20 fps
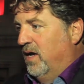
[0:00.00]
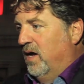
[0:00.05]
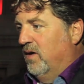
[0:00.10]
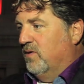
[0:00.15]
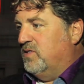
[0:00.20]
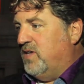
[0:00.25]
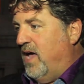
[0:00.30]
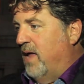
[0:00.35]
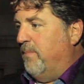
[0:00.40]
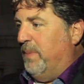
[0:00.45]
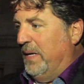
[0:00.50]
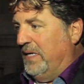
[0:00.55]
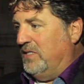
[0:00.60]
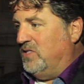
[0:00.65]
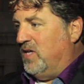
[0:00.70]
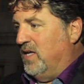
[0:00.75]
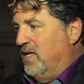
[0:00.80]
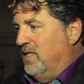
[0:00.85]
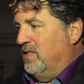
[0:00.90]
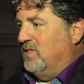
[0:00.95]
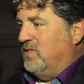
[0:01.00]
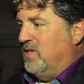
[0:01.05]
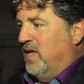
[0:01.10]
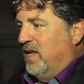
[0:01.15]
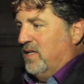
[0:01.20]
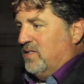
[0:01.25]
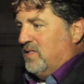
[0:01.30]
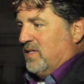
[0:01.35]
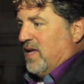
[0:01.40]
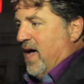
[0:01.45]
You know, it's got pistons
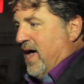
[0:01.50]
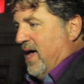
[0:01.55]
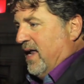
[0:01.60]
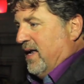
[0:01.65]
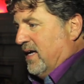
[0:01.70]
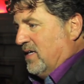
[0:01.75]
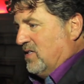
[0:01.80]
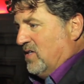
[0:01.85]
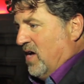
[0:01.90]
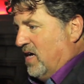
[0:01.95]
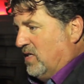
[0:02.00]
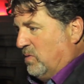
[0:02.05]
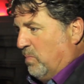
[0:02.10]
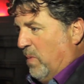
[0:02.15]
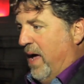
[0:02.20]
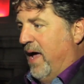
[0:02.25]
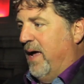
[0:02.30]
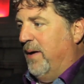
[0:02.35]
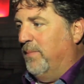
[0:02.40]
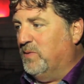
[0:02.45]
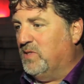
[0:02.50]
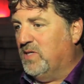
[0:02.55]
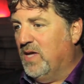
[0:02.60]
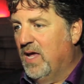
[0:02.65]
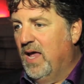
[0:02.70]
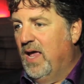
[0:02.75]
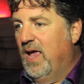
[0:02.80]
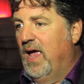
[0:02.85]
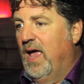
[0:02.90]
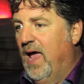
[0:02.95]
and it's got exhaust pipes,
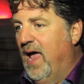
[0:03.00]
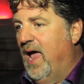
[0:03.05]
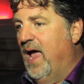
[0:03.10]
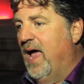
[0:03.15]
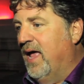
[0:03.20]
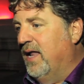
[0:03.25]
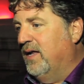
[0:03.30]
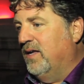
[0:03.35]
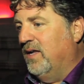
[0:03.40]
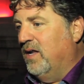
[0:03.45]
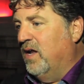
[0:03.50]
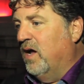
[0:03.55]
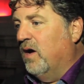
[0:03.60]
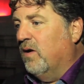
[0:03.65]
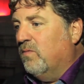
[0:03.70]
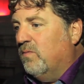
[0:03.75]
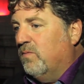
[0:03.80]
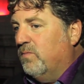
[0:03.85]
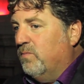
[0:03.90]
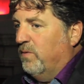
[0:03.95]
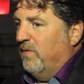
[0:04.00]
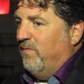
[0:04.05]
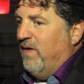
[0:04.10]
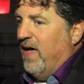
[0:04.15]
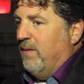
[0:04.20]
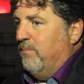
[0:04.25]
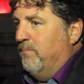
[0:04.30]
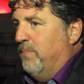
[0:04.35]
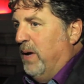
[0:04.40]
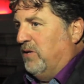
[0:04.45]
and you know, we've
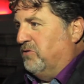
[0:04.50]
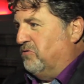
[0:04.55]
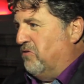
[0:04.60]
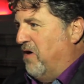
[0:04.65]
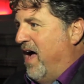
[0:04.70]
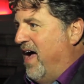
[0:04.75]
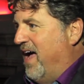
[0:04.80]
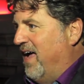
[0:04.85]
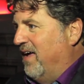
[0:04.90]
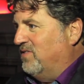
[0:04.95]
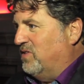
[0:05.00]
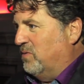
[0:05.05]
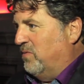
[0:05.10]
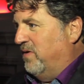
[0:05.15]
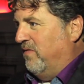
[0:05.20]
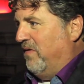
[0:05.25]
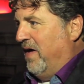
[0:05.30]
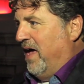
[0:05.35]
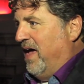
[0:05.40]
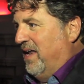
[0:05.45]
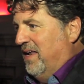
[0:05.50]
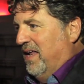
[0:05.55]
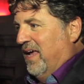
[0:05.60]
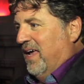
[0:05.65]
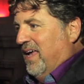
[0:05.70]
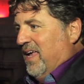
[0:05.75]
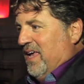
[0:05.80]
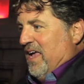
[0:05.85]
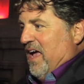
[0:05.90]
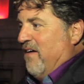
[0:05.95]
had belt drives and we've had
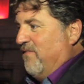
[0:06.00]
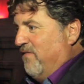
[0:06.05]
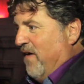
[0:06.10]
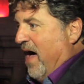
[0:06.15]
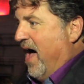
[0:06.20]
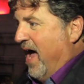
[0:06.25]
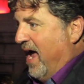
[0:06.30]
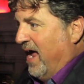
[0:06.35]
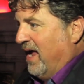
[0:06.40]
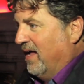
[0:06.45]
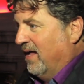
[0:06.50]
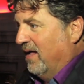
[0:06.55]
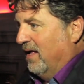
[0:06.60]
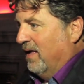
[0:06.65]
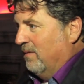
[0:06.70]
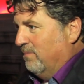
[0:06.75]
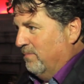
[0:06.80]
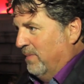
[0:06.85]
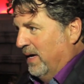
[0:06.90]
EFI.